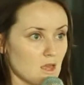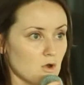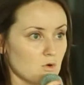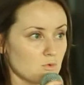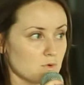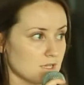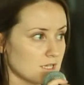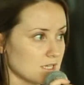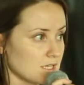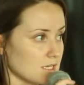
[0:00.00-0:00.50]

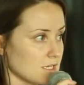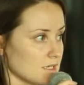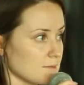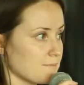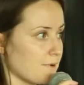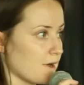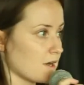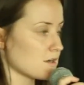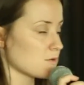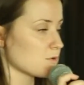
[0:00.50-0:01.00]
We
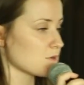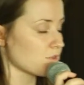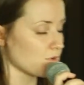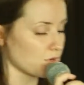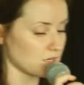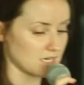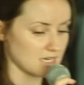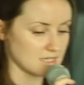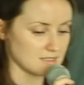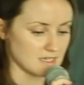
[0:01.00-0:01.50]
partner with
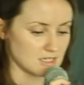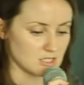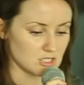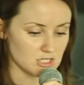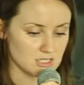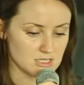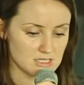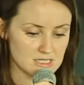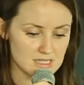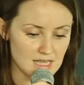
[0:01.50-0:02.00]

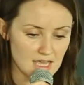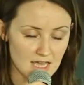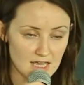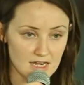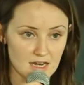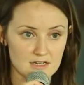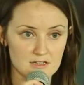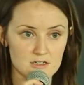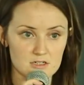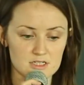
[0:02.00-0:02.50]
organizations that
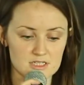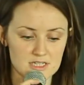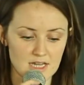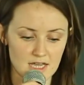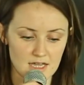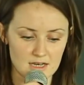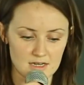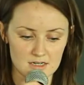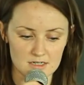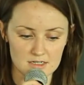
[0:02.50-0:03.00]

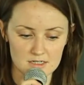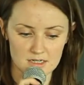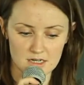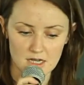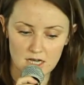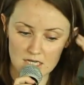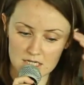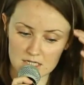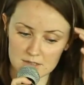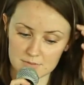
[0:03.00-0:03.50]
understand
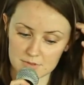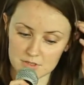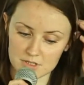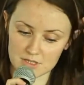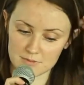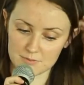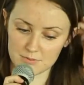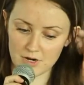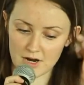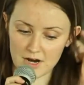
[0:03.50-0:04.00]

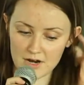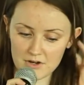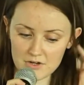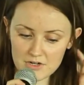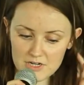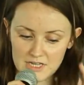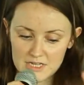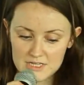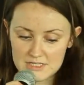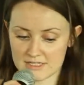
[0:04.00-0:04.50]
community
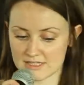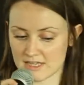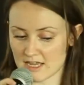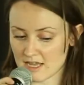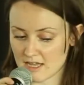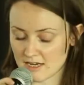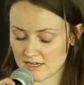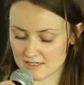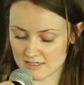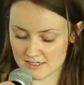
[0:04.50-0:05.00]
priorities
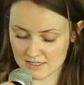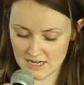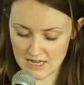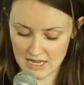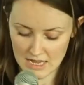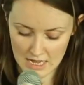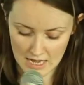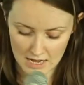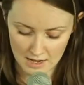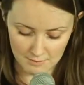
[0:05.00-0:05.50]
and
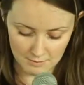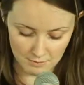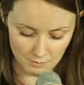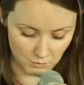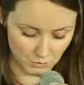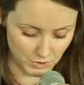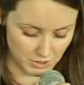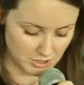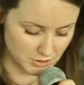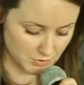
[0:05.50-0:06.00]

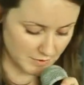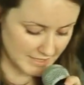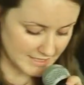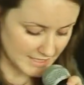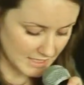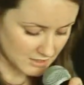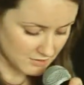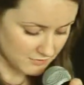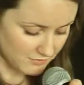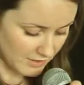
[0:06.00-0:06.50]
work to
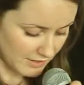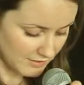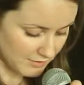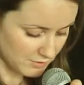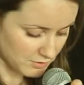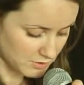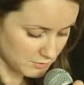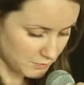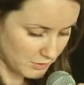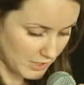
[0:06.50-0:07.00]
identify
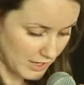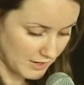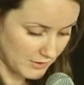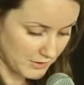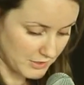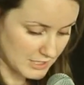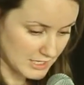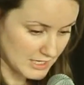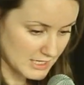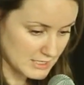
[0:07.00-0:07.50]
those
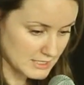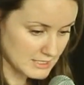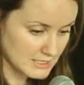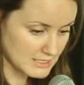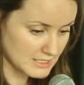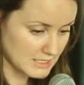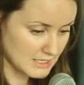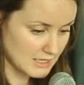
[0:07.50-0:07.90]
priorities.